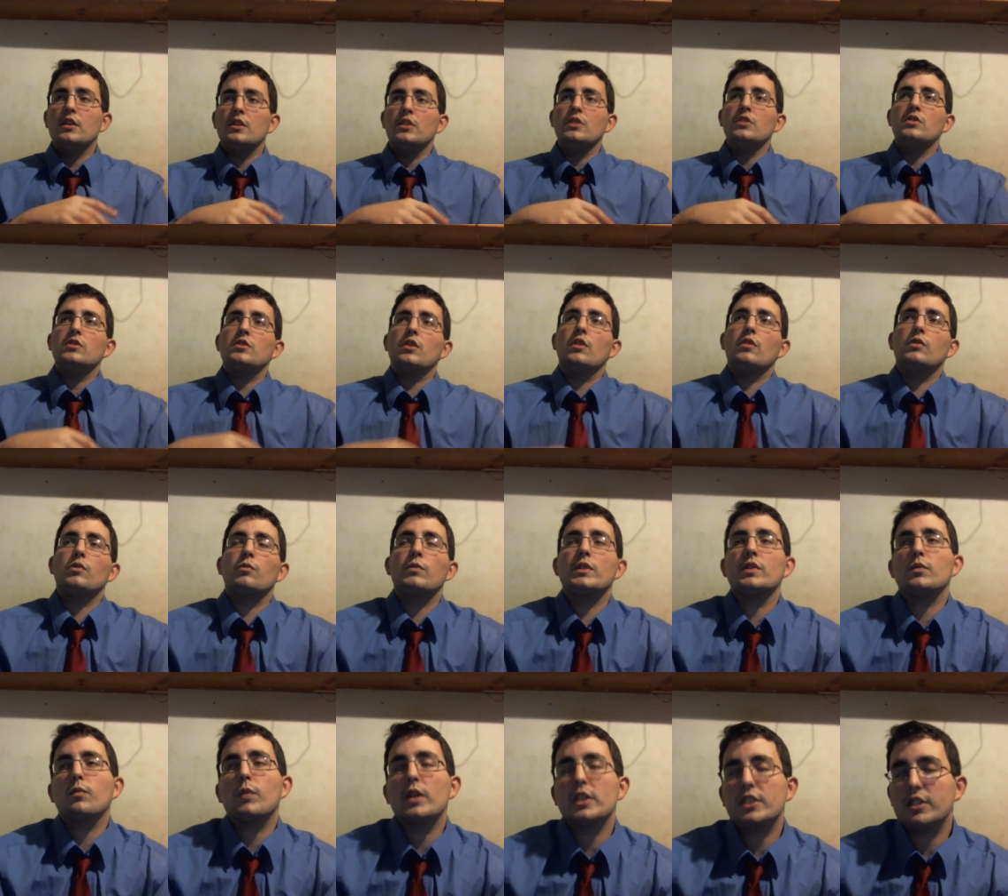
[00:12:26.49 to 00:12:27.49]
so the
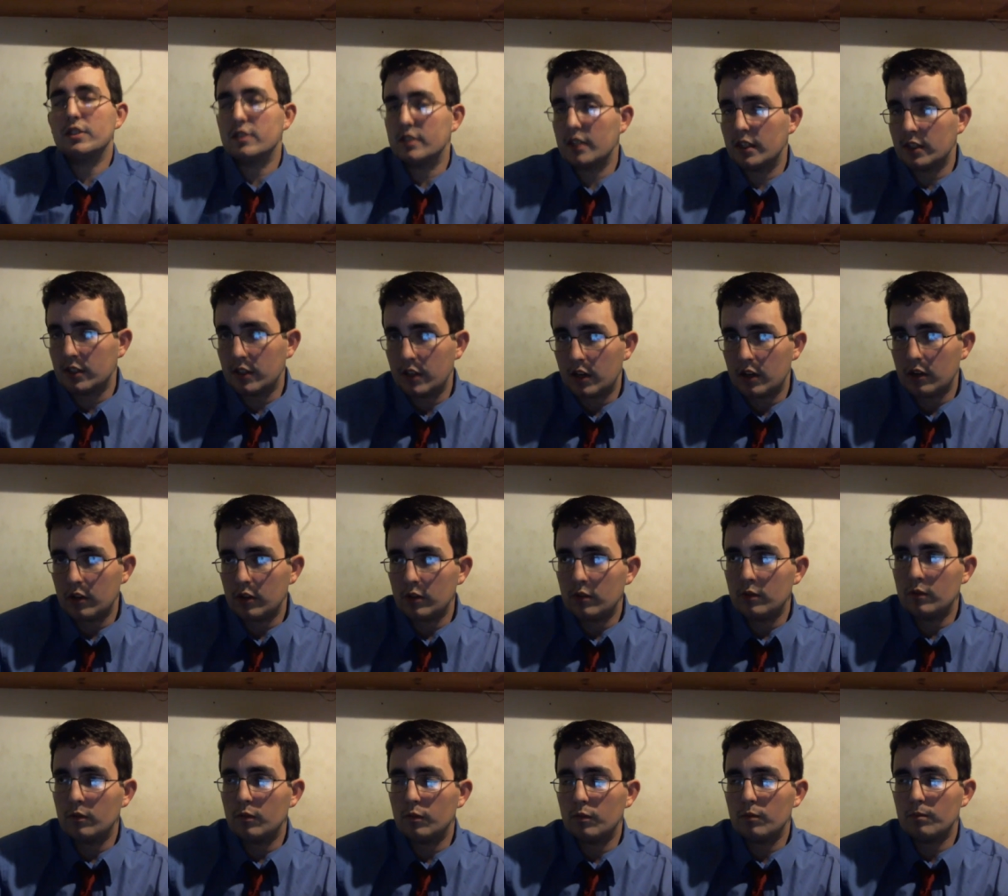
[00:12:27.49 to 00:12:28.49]
reason why she said no
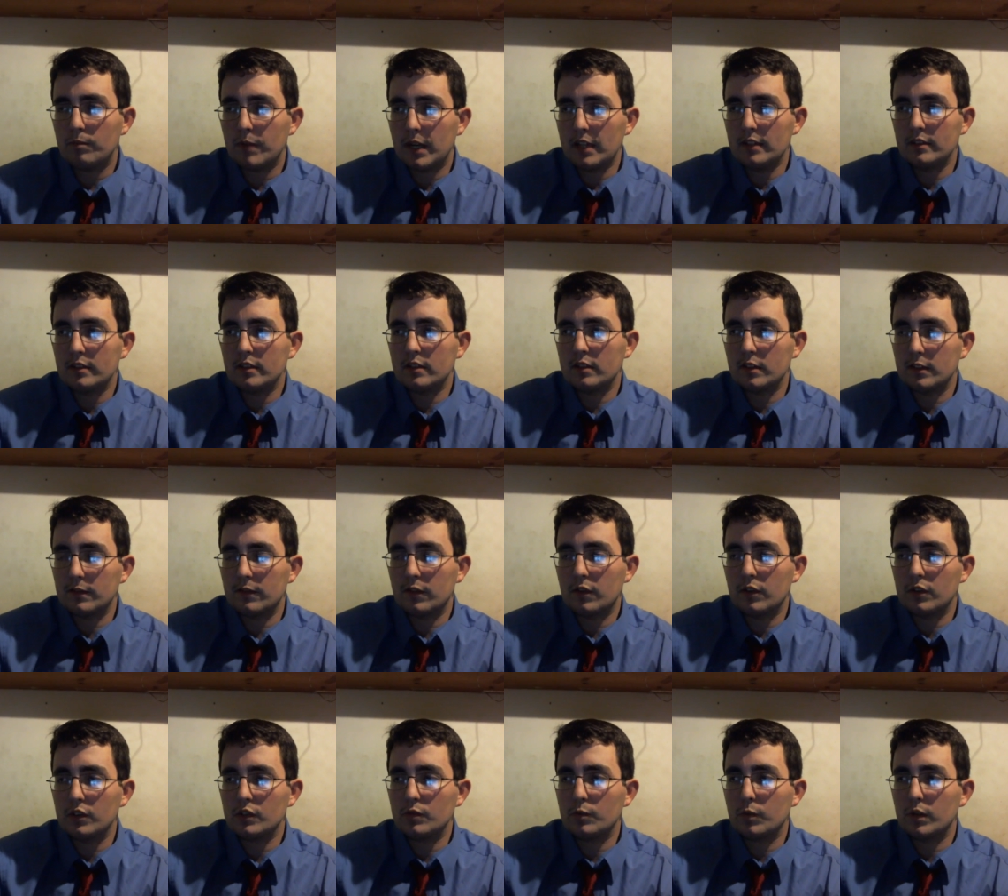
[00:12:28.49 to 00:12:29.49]
basically
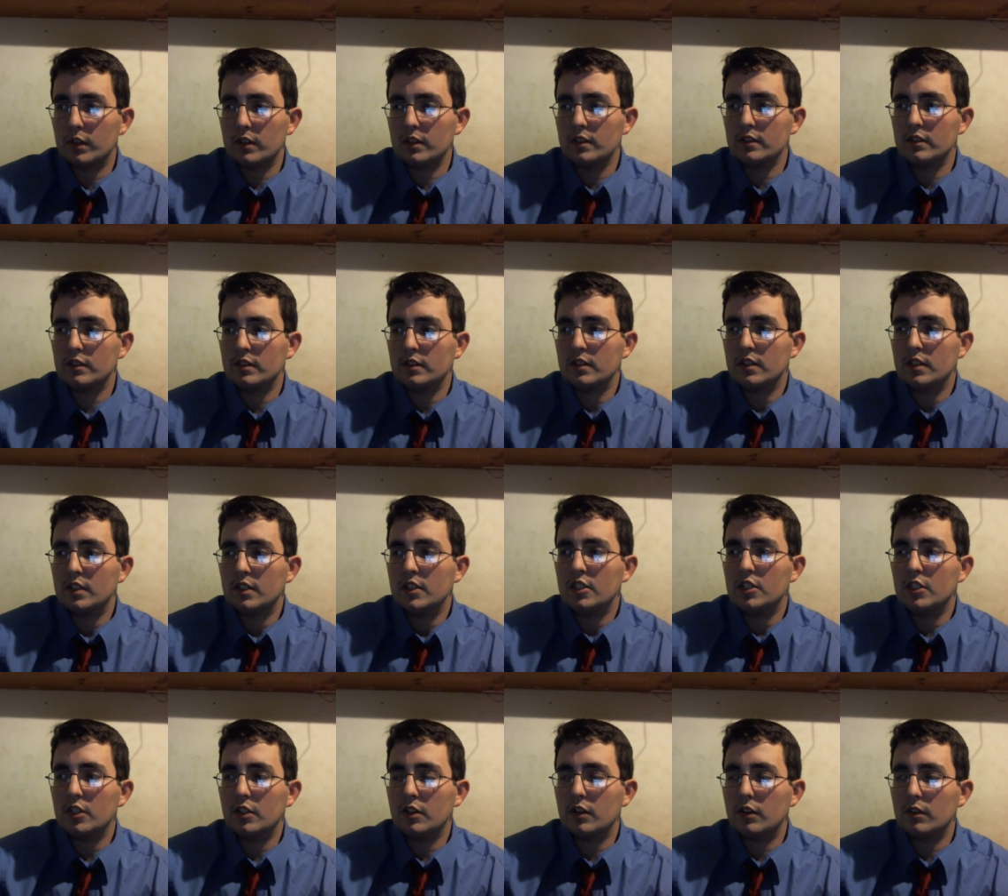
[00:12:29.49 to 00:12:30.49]
first was
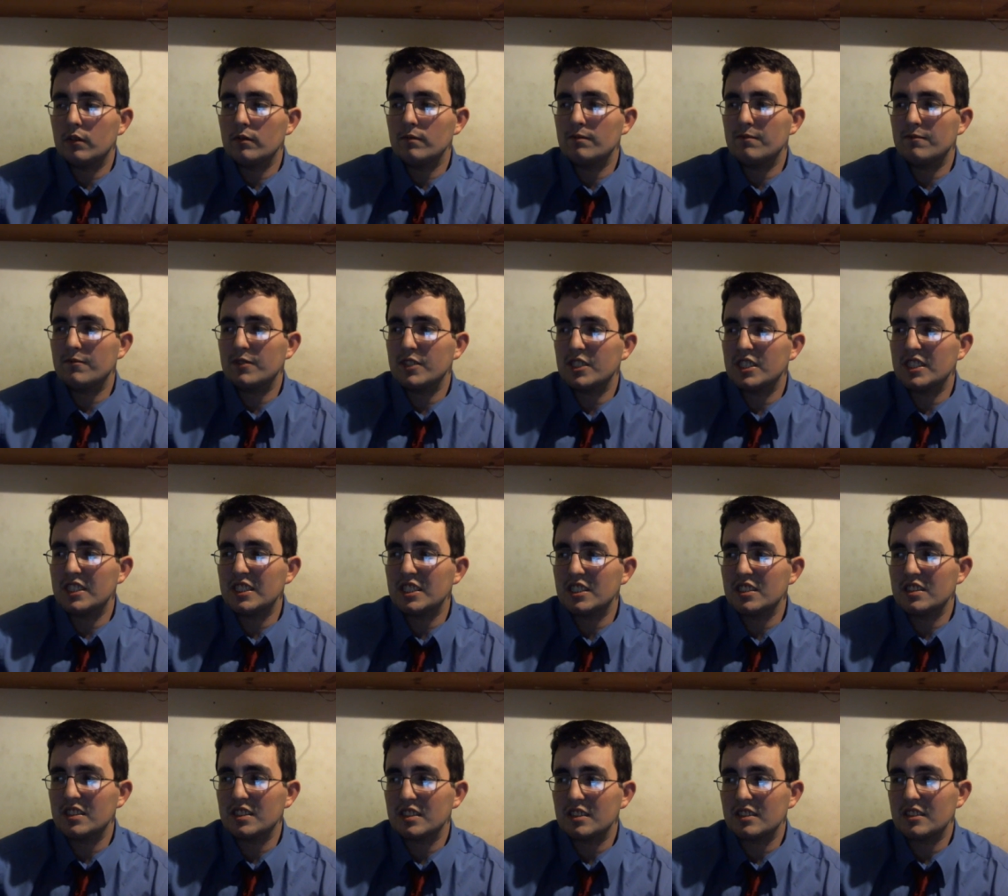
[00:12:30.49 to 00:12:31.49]
you know she's
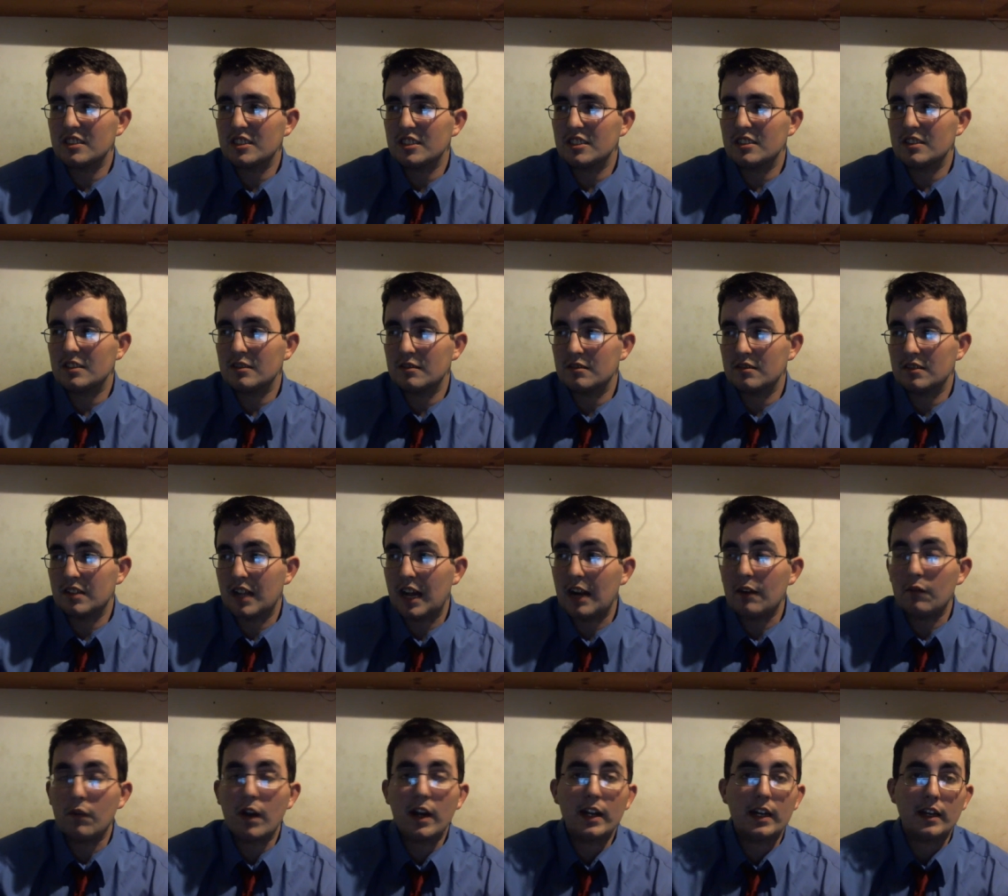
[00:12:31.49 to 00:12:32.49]
just not
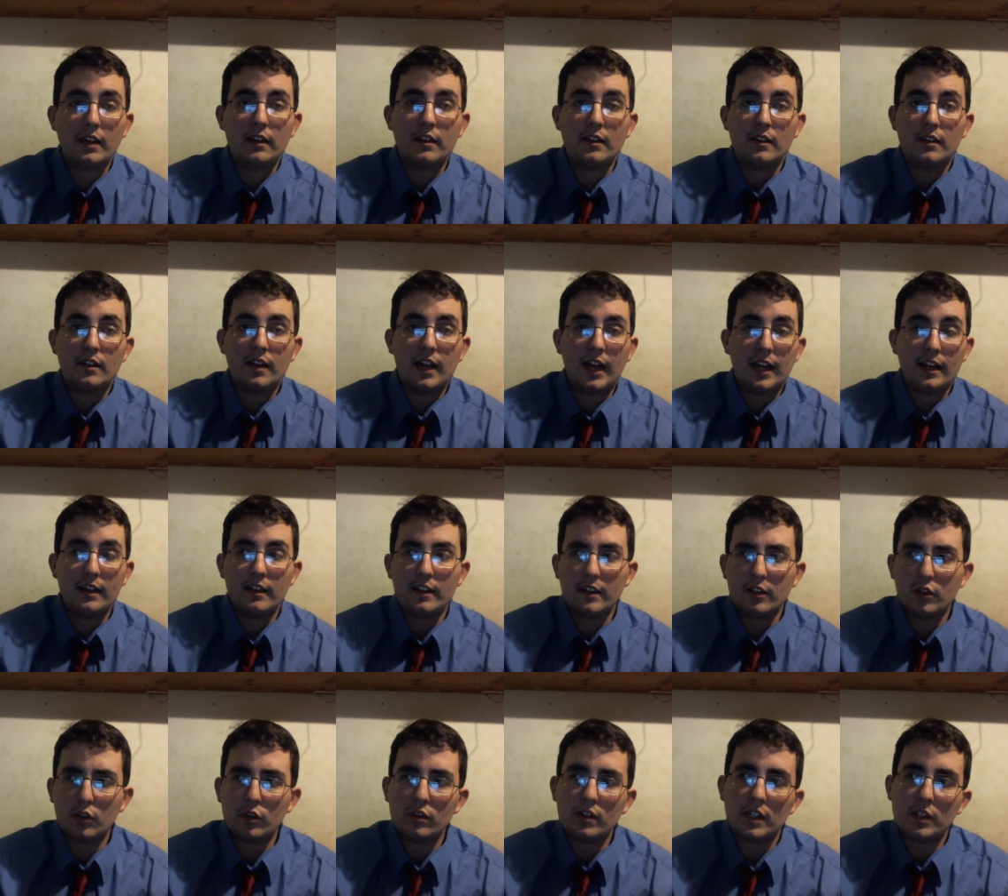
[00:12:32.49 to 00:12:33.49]
ready and you
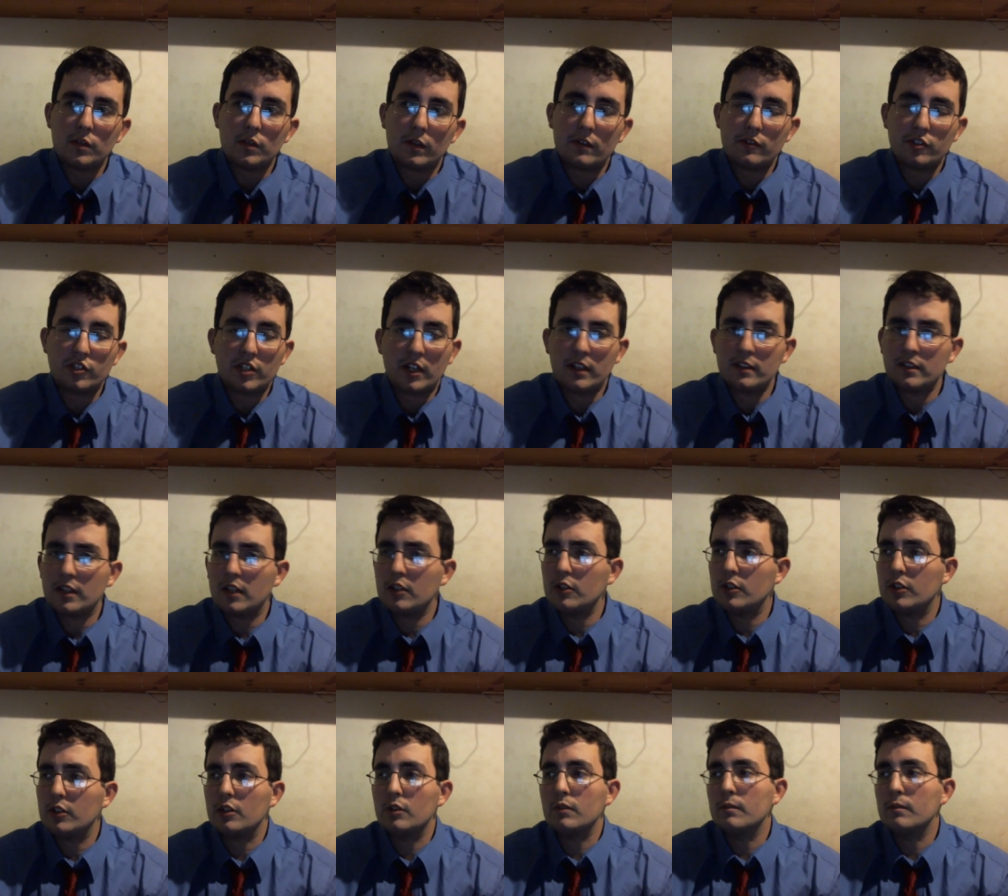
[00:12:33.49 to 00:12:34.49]
know that's what i was trying to tell her you
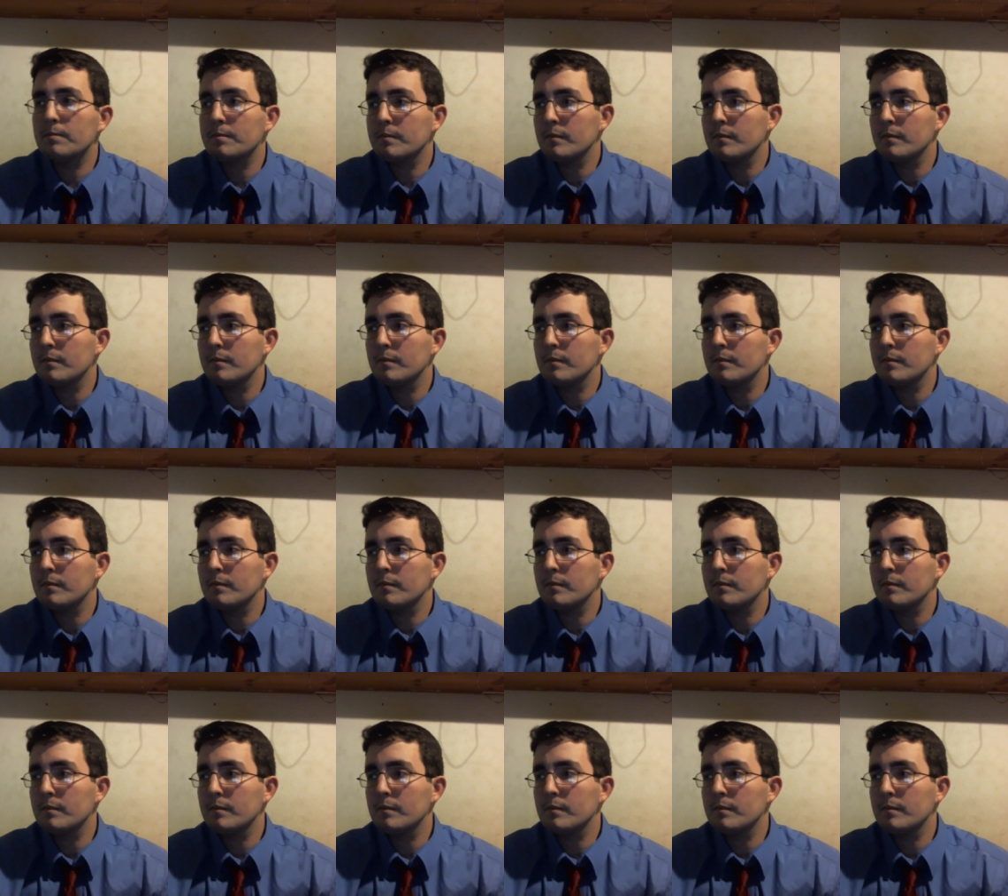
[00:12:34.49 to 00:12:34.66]
know